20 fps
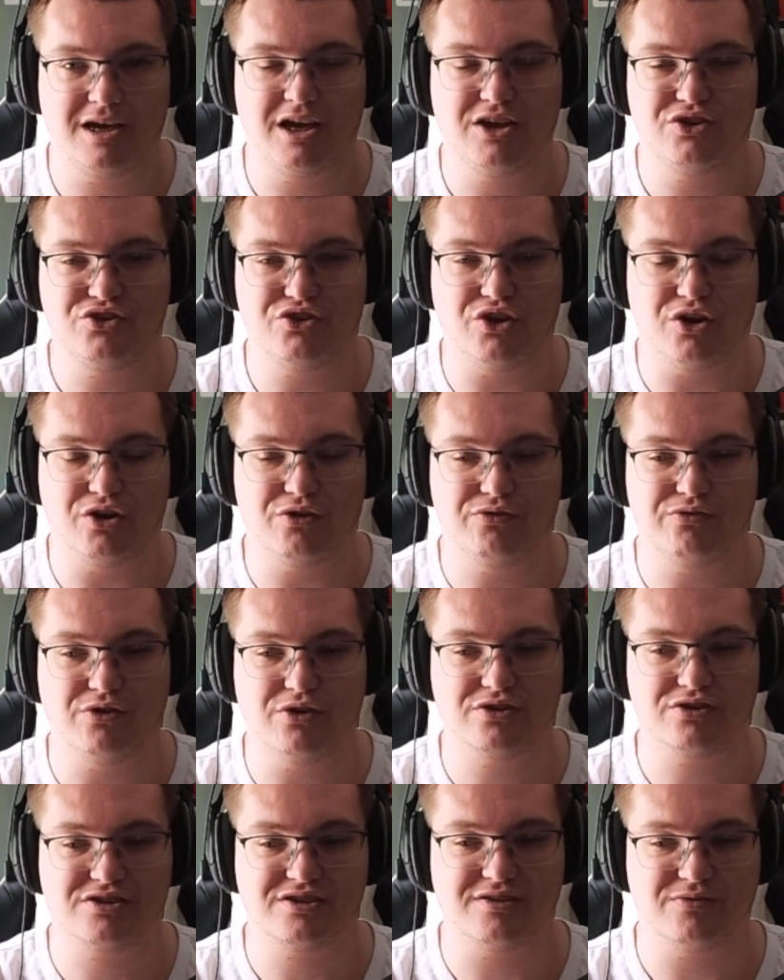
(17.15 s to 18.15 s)
So
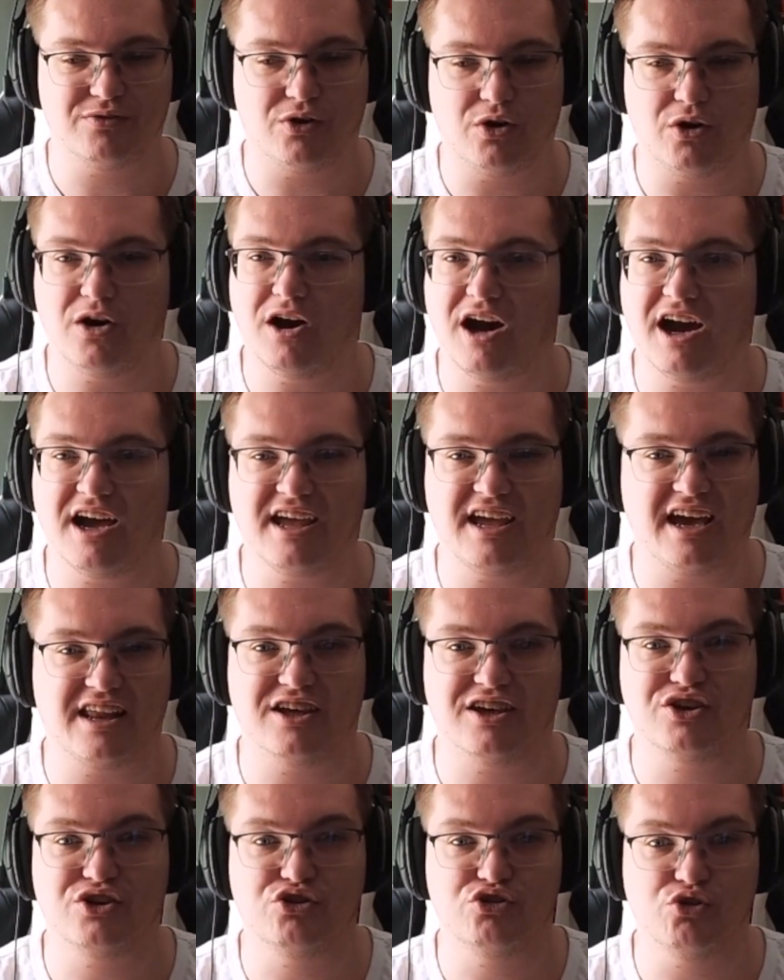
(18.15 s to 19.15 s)
first of all, I had
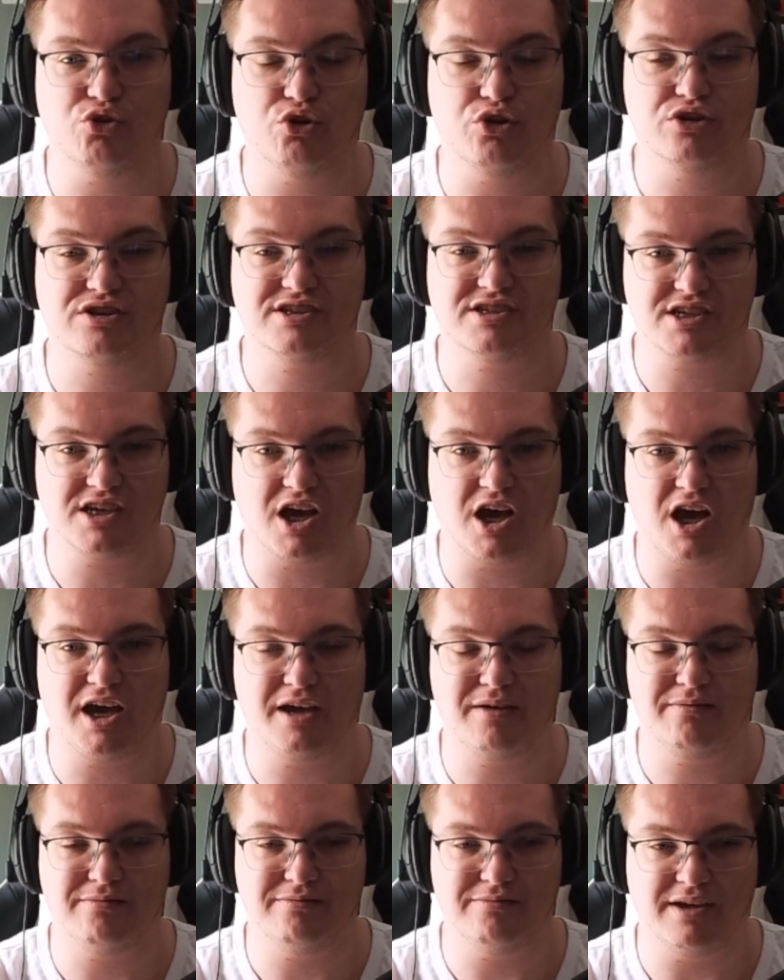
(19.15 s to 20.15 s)
a good
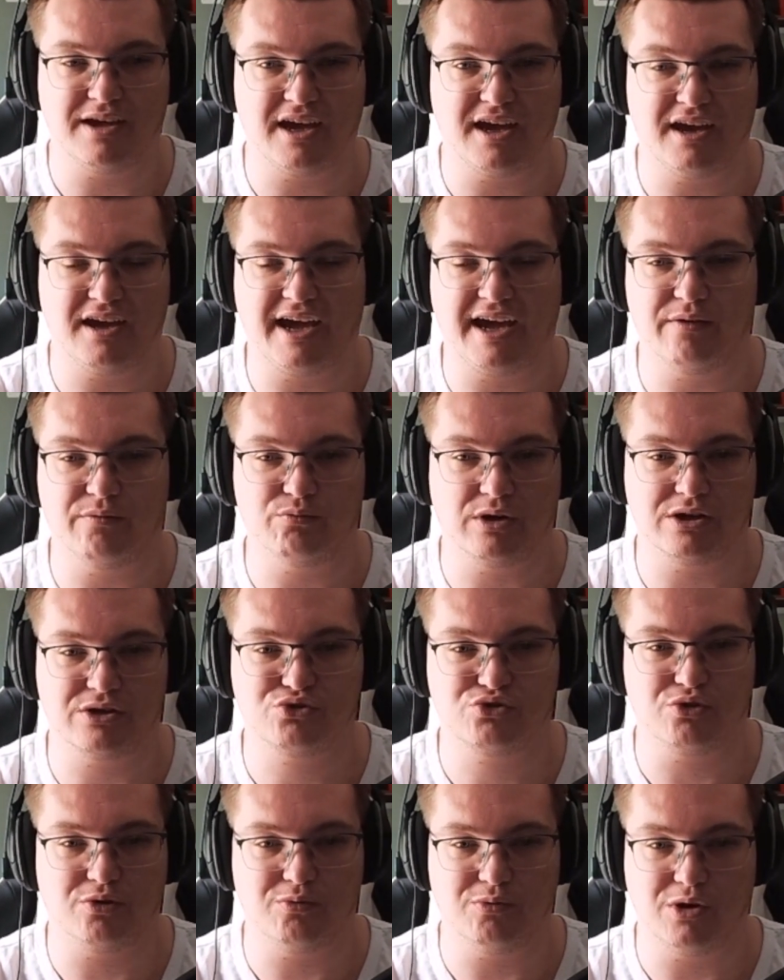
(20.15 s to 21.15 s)
time there at
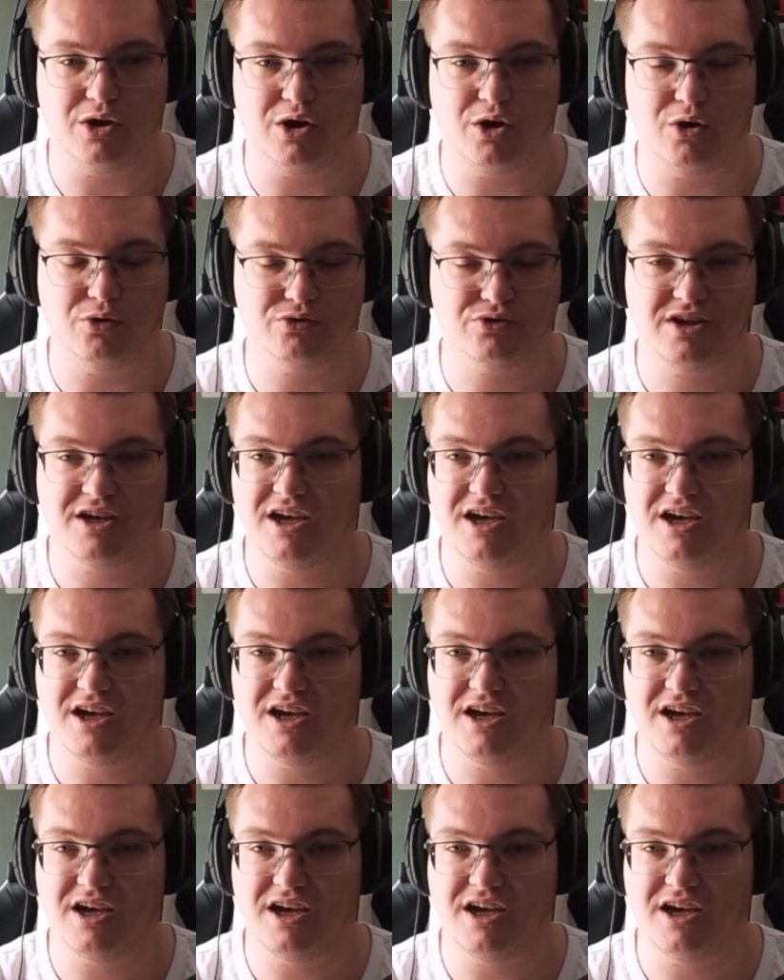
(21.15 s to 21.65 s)
Retro World.